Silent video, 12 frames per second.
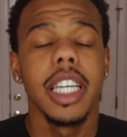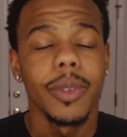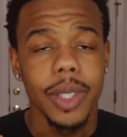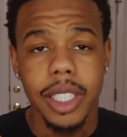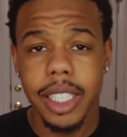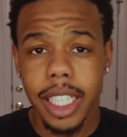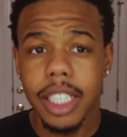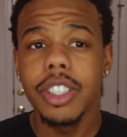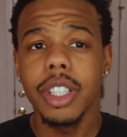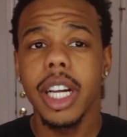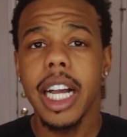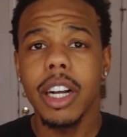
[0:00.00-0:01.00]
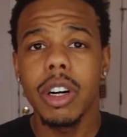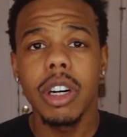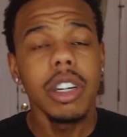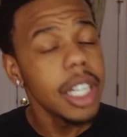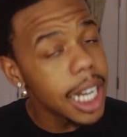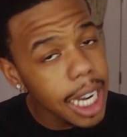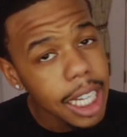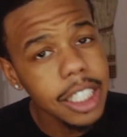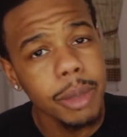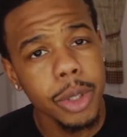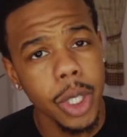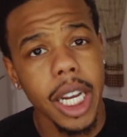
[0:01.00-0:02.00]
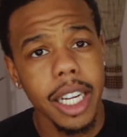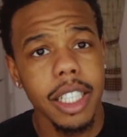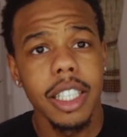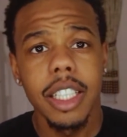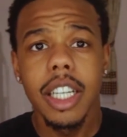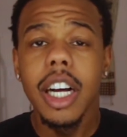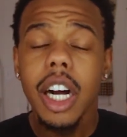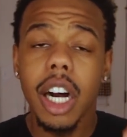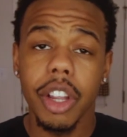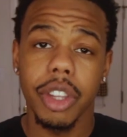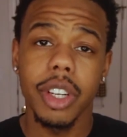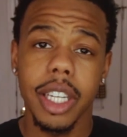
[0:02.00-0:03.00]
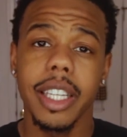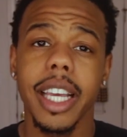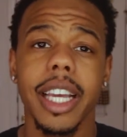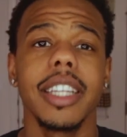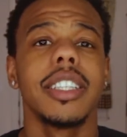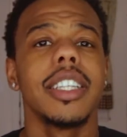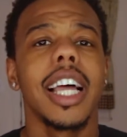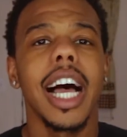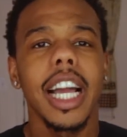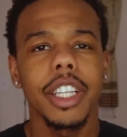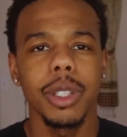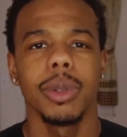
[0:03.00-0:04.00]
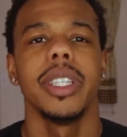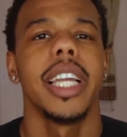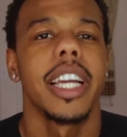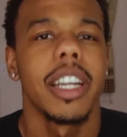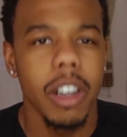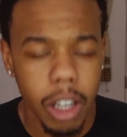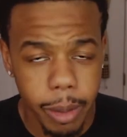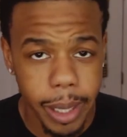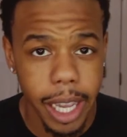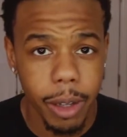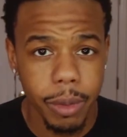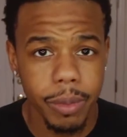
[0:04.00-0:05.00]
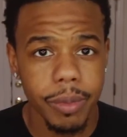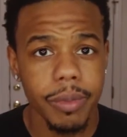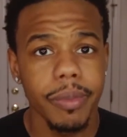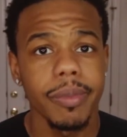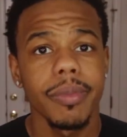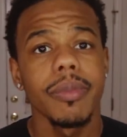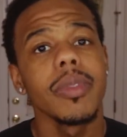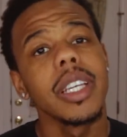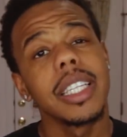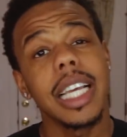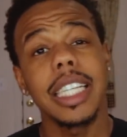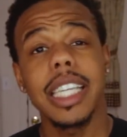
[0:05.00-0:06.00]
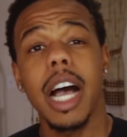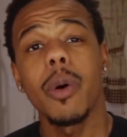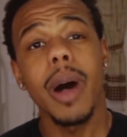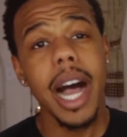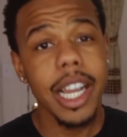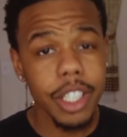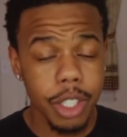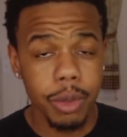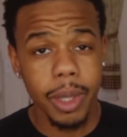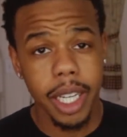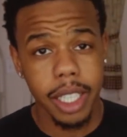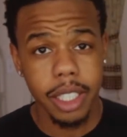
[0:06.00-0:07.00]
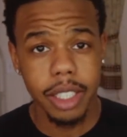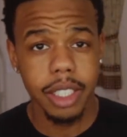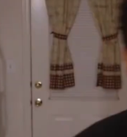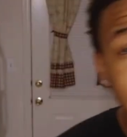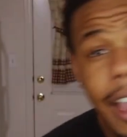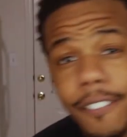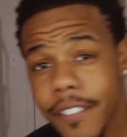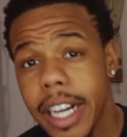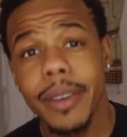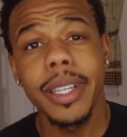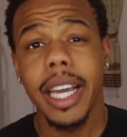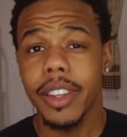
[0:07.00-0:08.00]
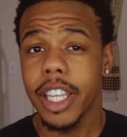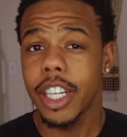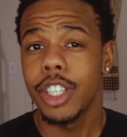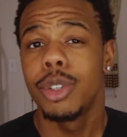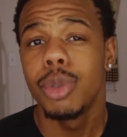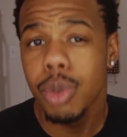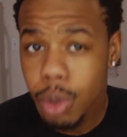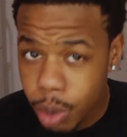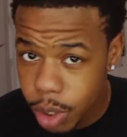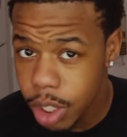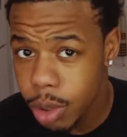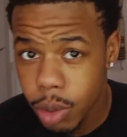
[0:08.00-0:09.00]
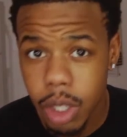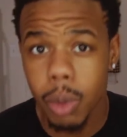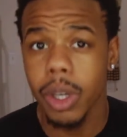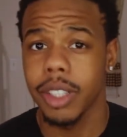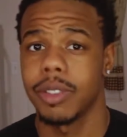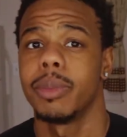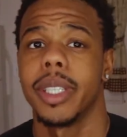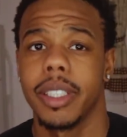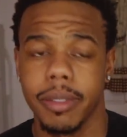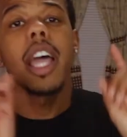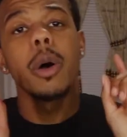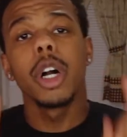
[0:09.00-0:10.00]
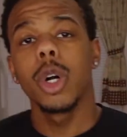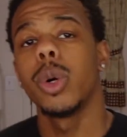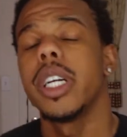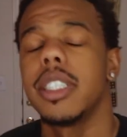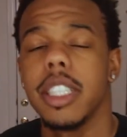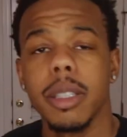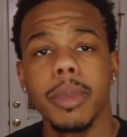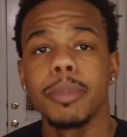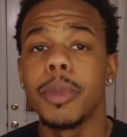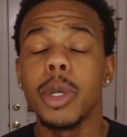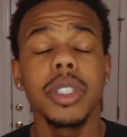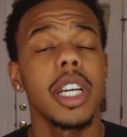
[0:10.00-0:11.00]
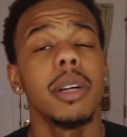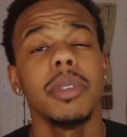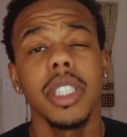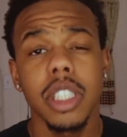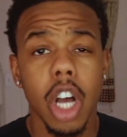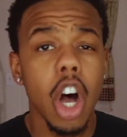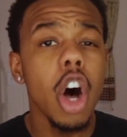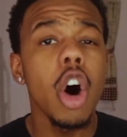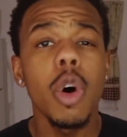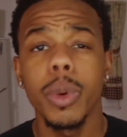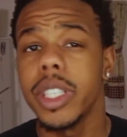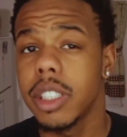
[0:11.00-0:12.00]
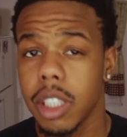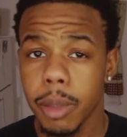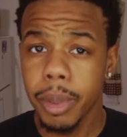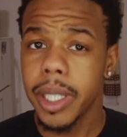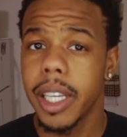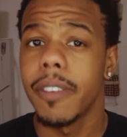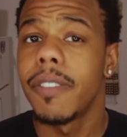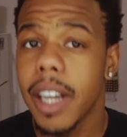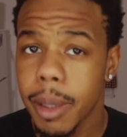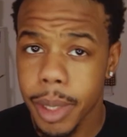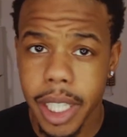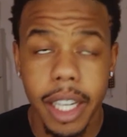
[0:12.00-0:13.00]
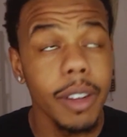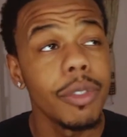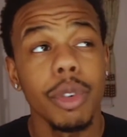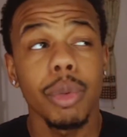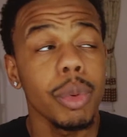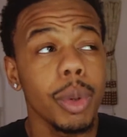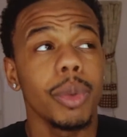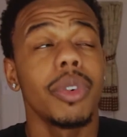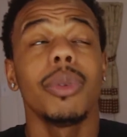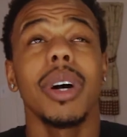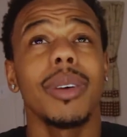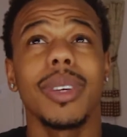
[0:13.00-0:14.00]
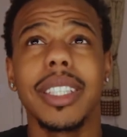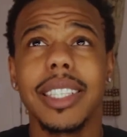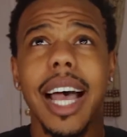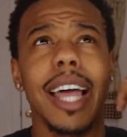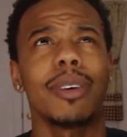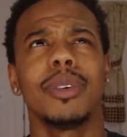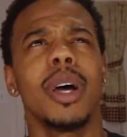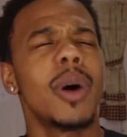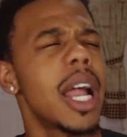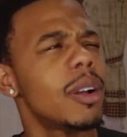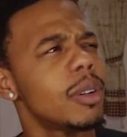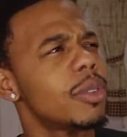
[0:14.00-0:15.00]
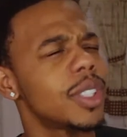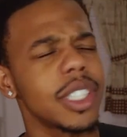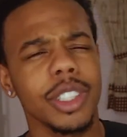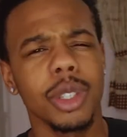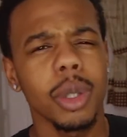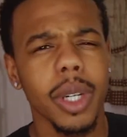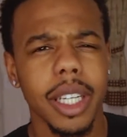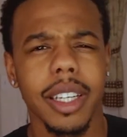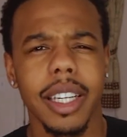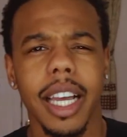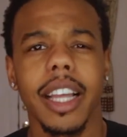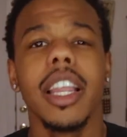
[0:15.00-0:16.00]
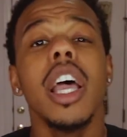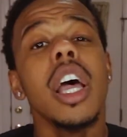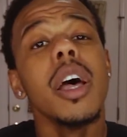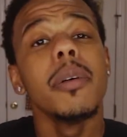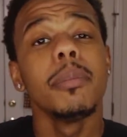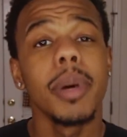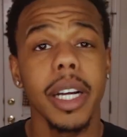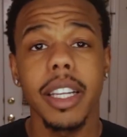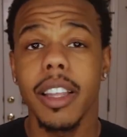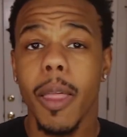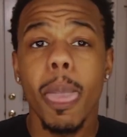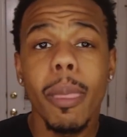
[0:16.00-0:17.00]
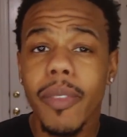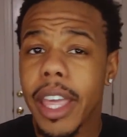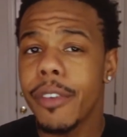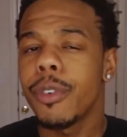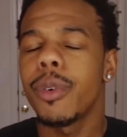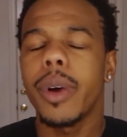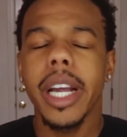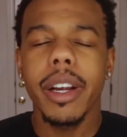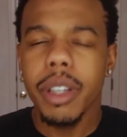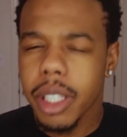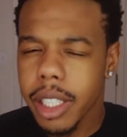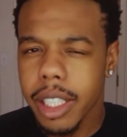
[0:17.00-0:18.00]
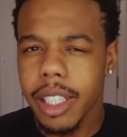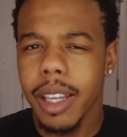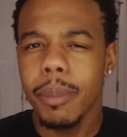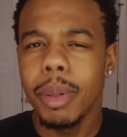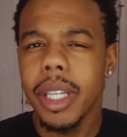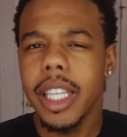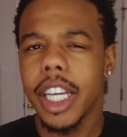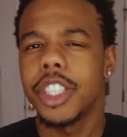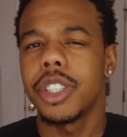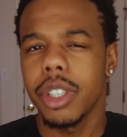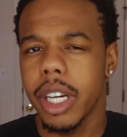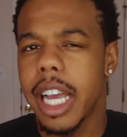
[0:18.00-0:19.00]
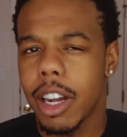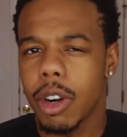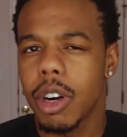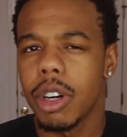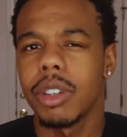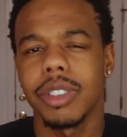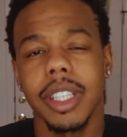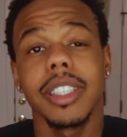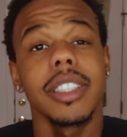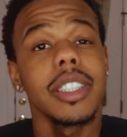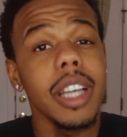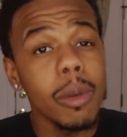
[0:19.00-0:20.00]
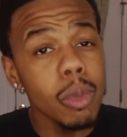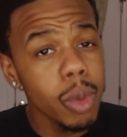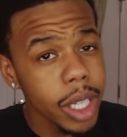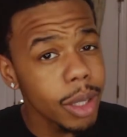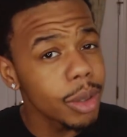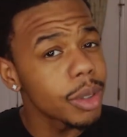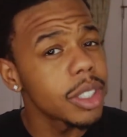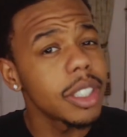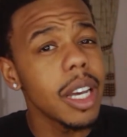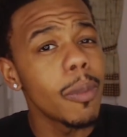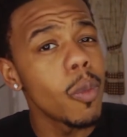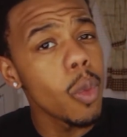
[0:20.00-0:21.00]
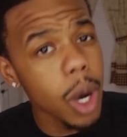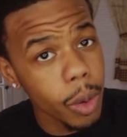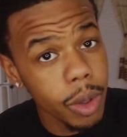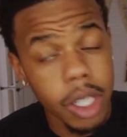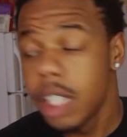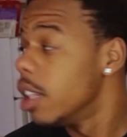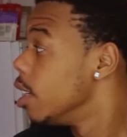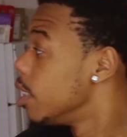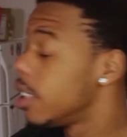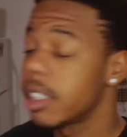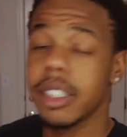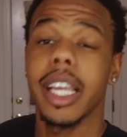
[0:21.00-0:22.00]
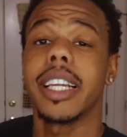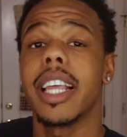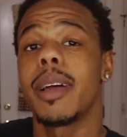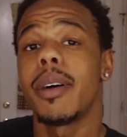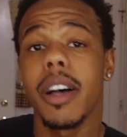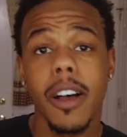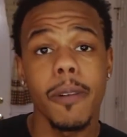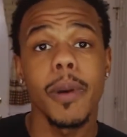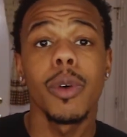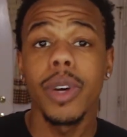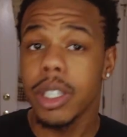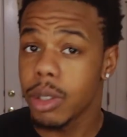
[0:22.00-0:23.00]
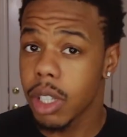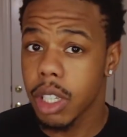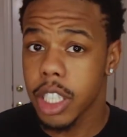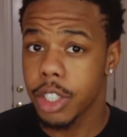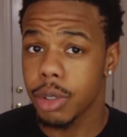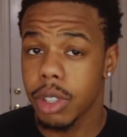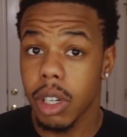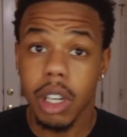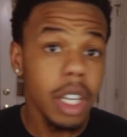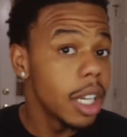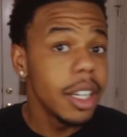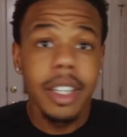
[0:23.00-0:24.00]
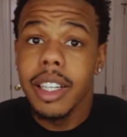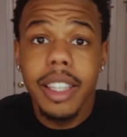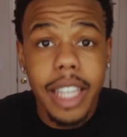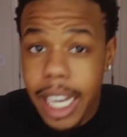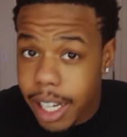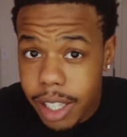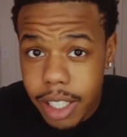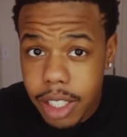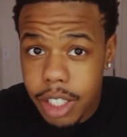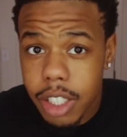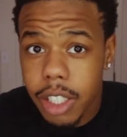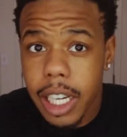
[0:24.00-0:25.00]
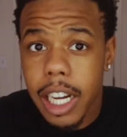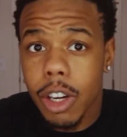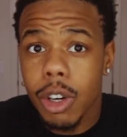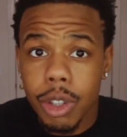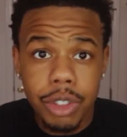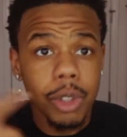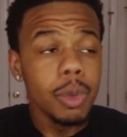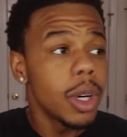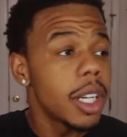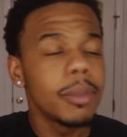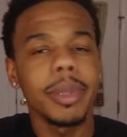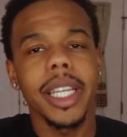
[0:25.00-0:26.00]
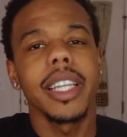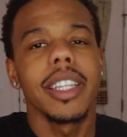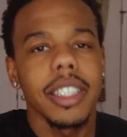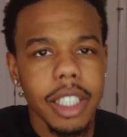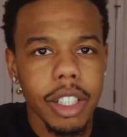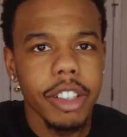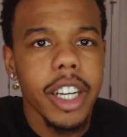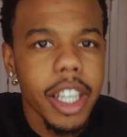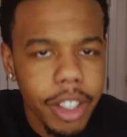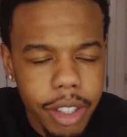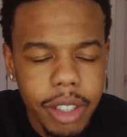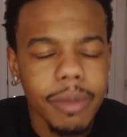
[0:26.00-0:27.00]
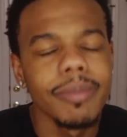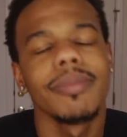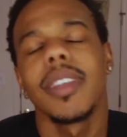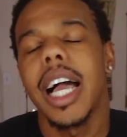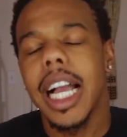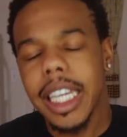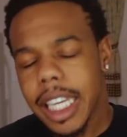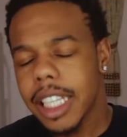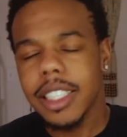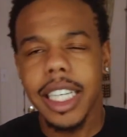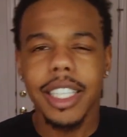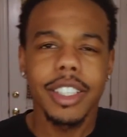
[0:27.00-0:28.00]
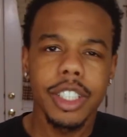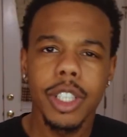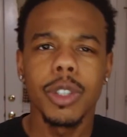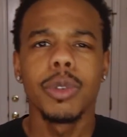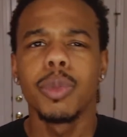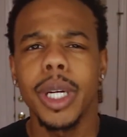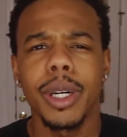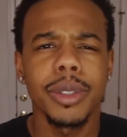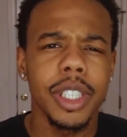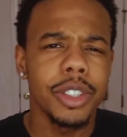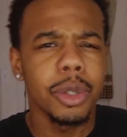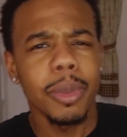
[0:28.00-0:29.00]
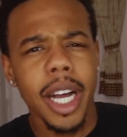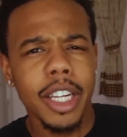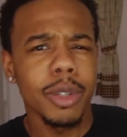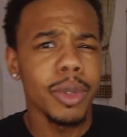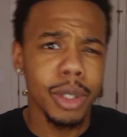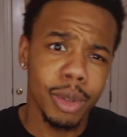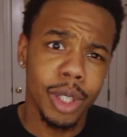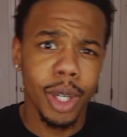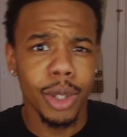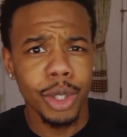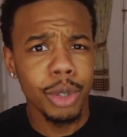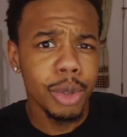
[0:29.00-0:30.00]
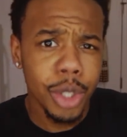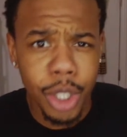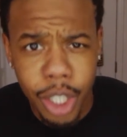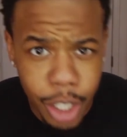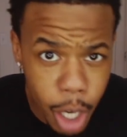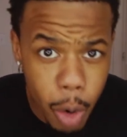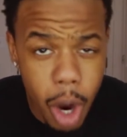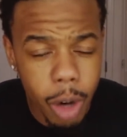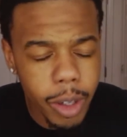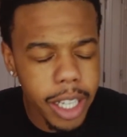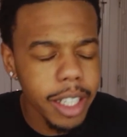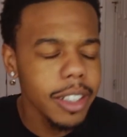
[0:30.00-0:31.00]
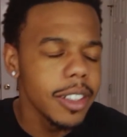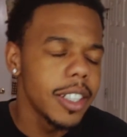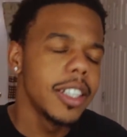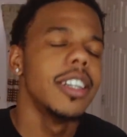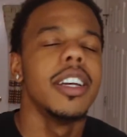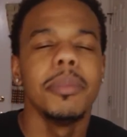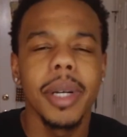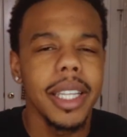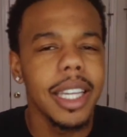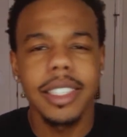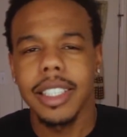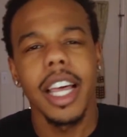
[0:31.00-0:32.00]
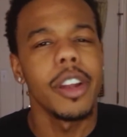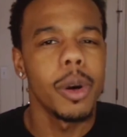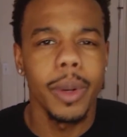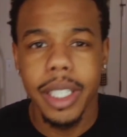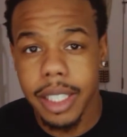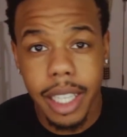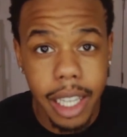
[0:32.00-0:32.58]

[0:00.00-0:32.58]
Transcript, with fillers: If it says sugar alcohol, I subtract. Other than that, I do a net carb count. That's how I do mine, and I found out that it truly, truly works for me. Now, a quick tip, most companies are always gonna put that fiber down. For, for what reason, I don't know. I don't know if it's a trend or not, but they rarely put that sugar alcohols. Some will, some won't. Just like that um, erythritol that you saw. They didn't list the sugar alcohols on one, but they listed on the other. I guess they assume, well, since you're buying a erythritol, you should know already. But that's not always the